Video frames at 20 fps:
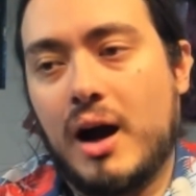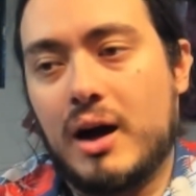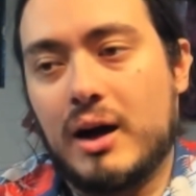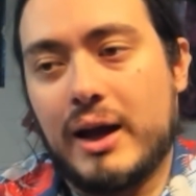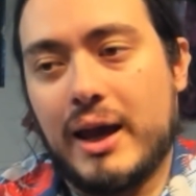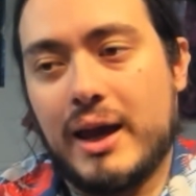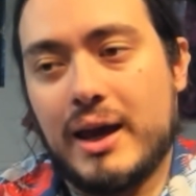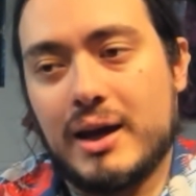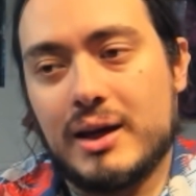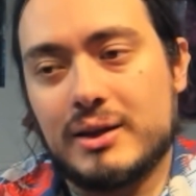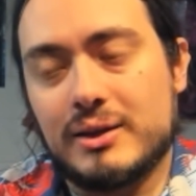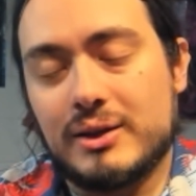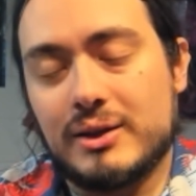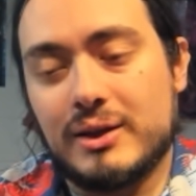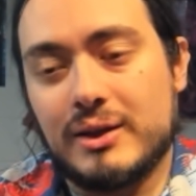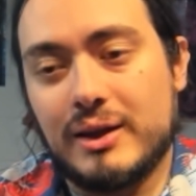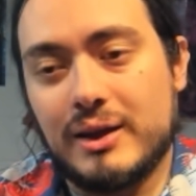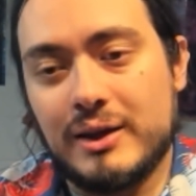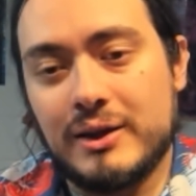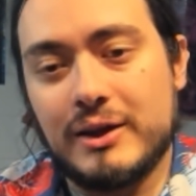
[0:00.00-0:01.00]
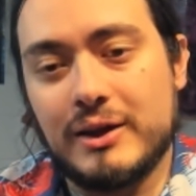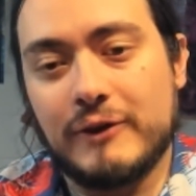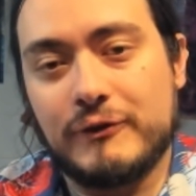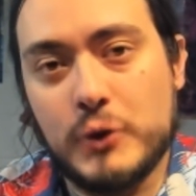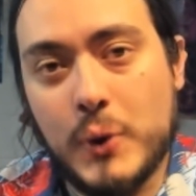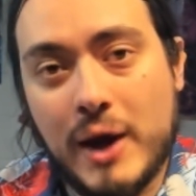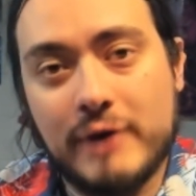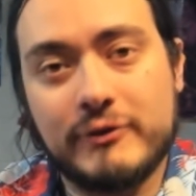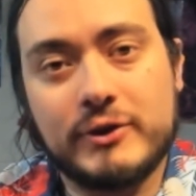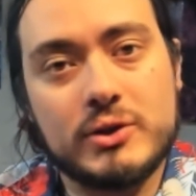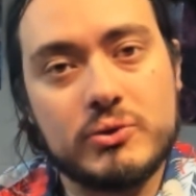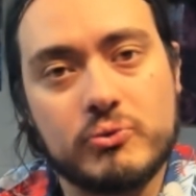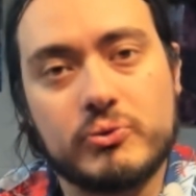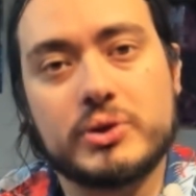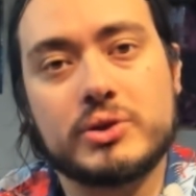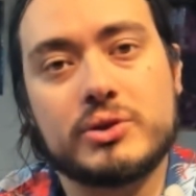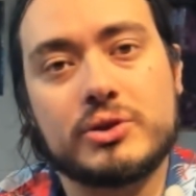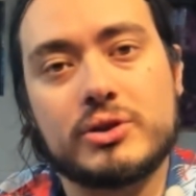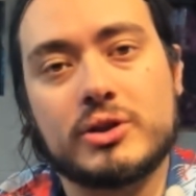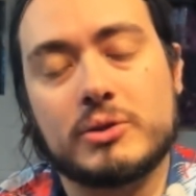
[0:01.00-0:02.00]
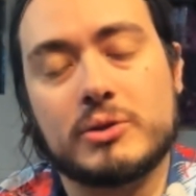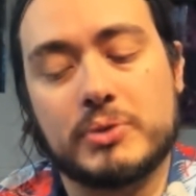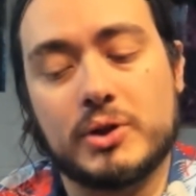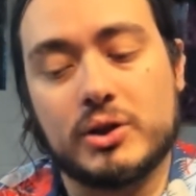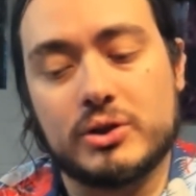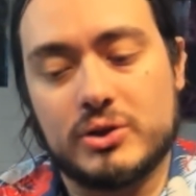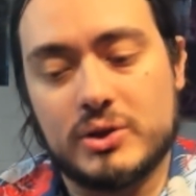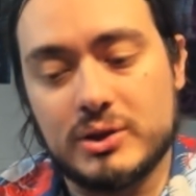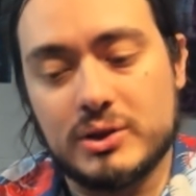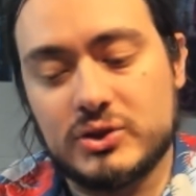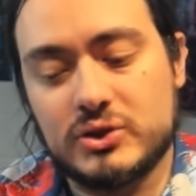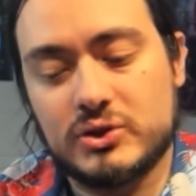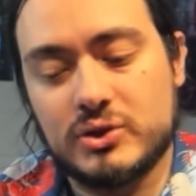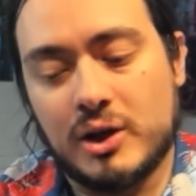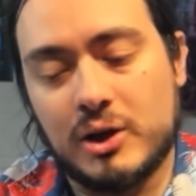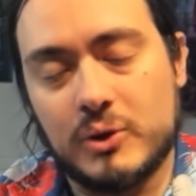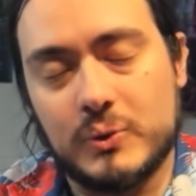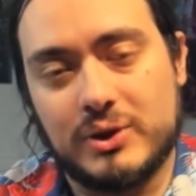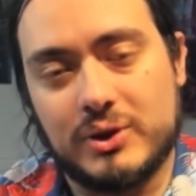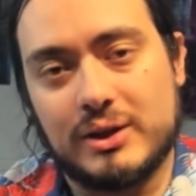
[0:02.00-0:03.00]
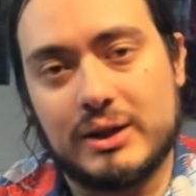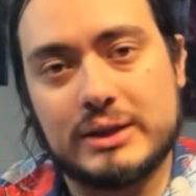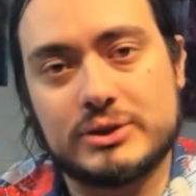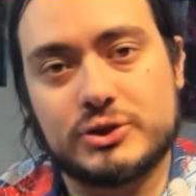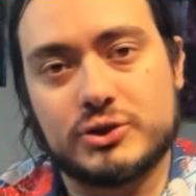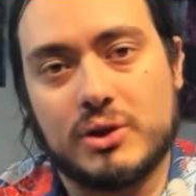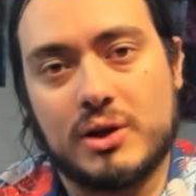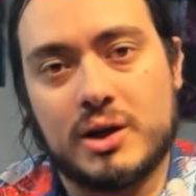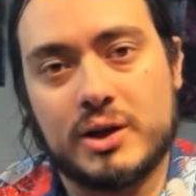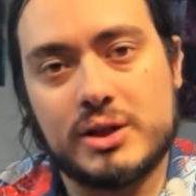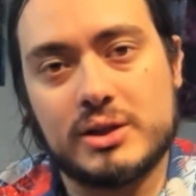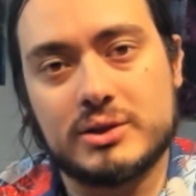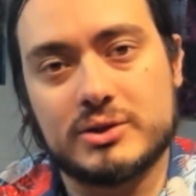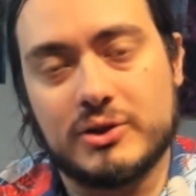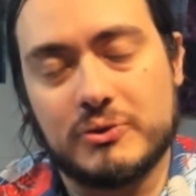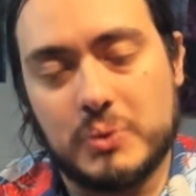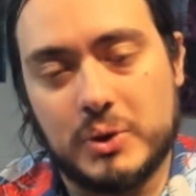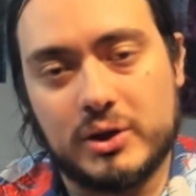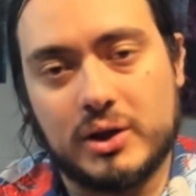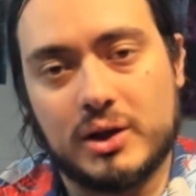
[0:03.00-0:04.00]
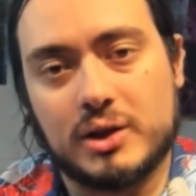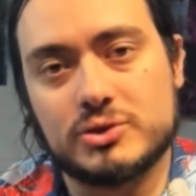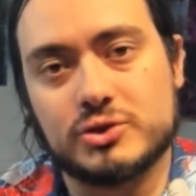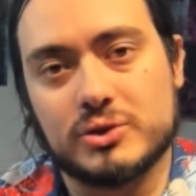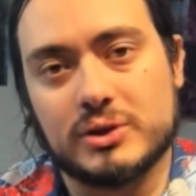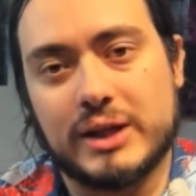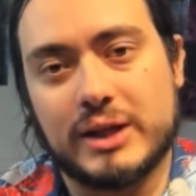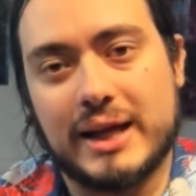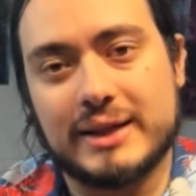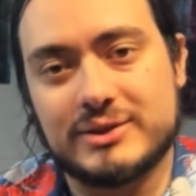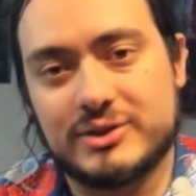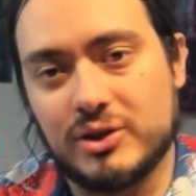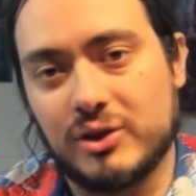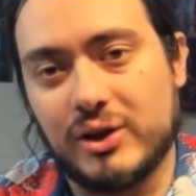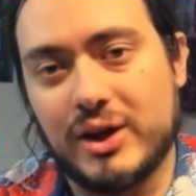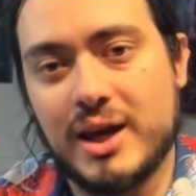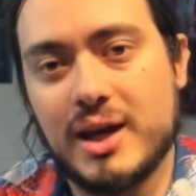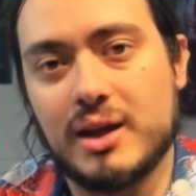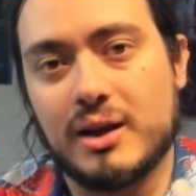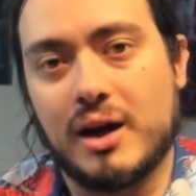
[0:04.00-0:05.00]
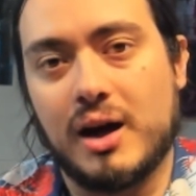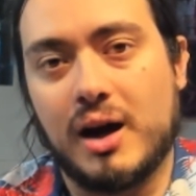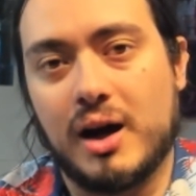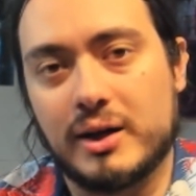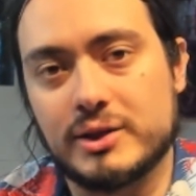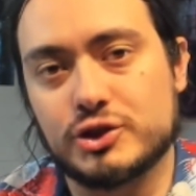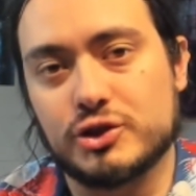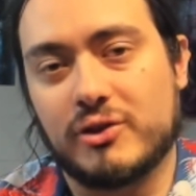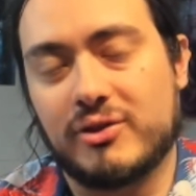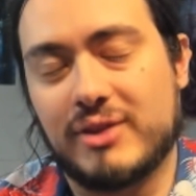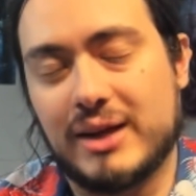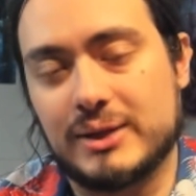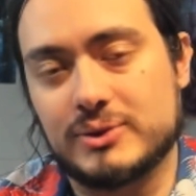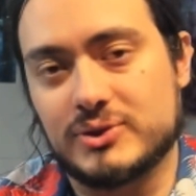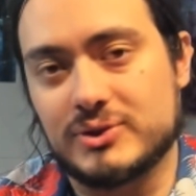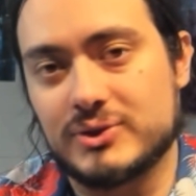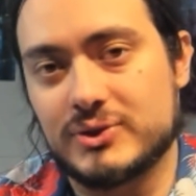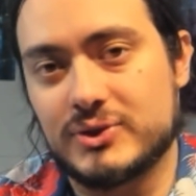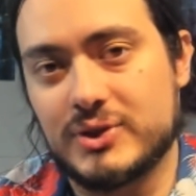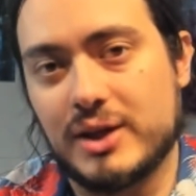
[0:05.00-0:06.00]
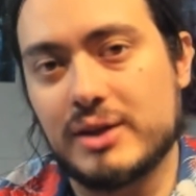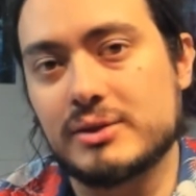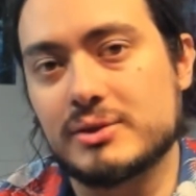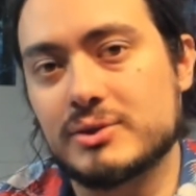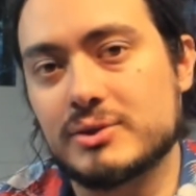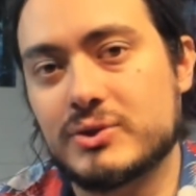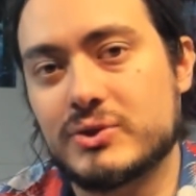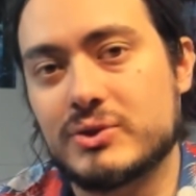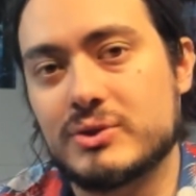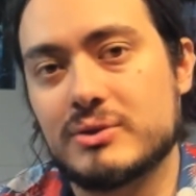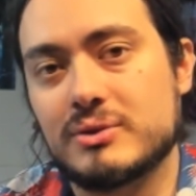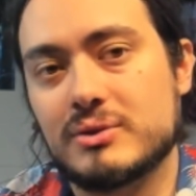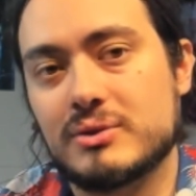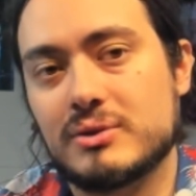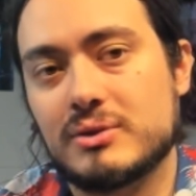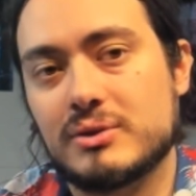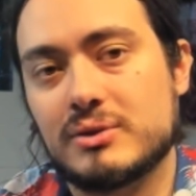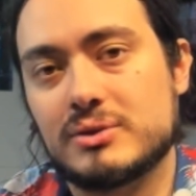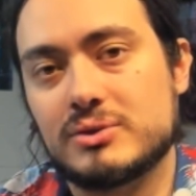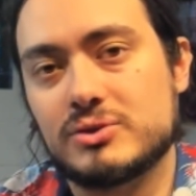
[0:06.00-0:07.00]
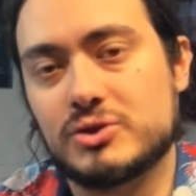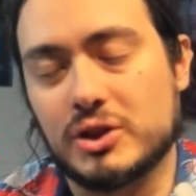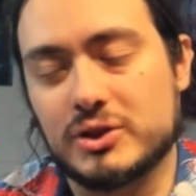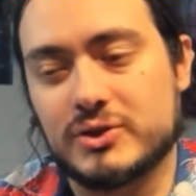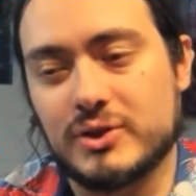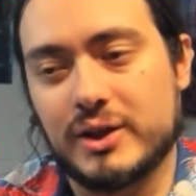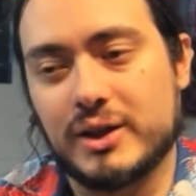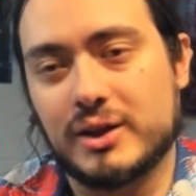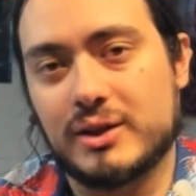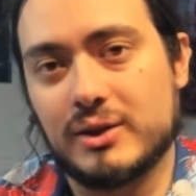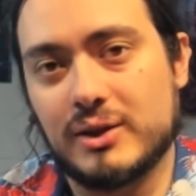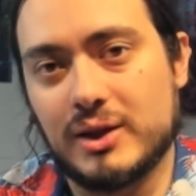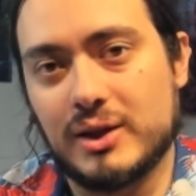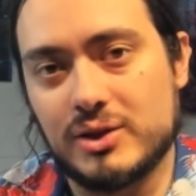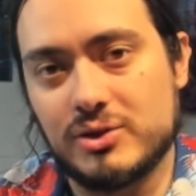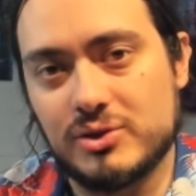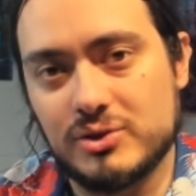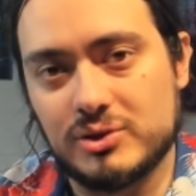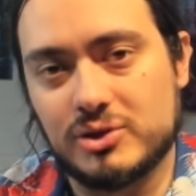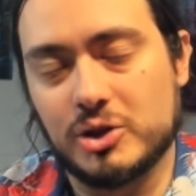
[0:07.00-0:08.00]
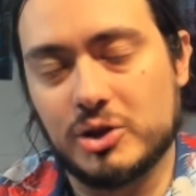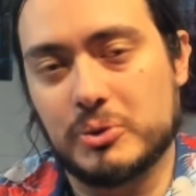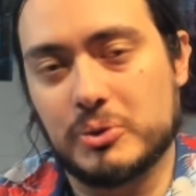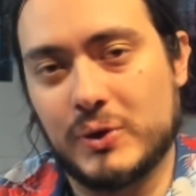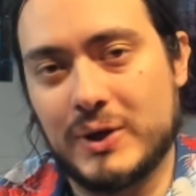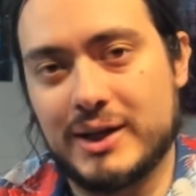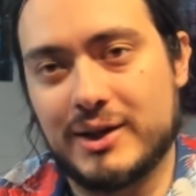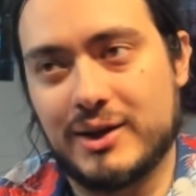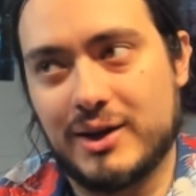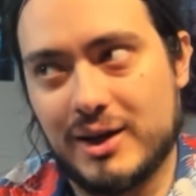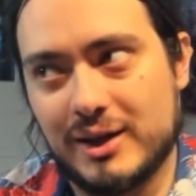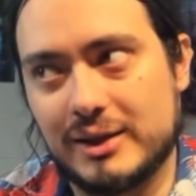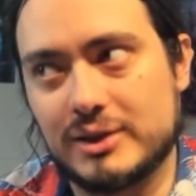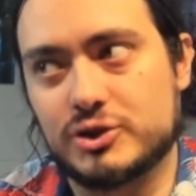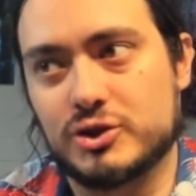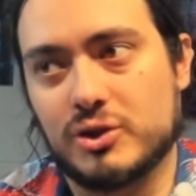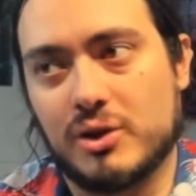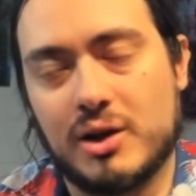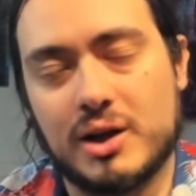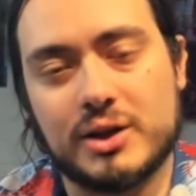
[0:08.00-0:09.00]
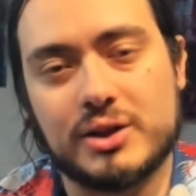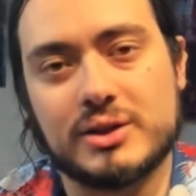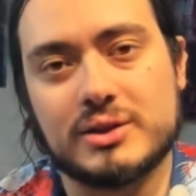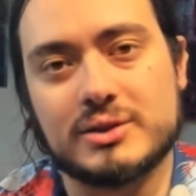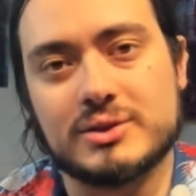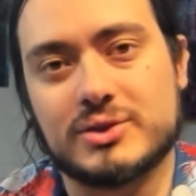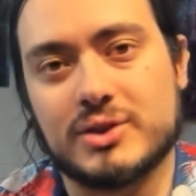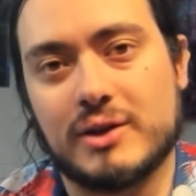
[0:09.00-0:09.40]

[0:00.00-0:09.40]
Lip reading: And if you have a really good book, you can start with an initial audience of 100 and still hit 100,000 sales. Just like a YouTuber had an initial audience of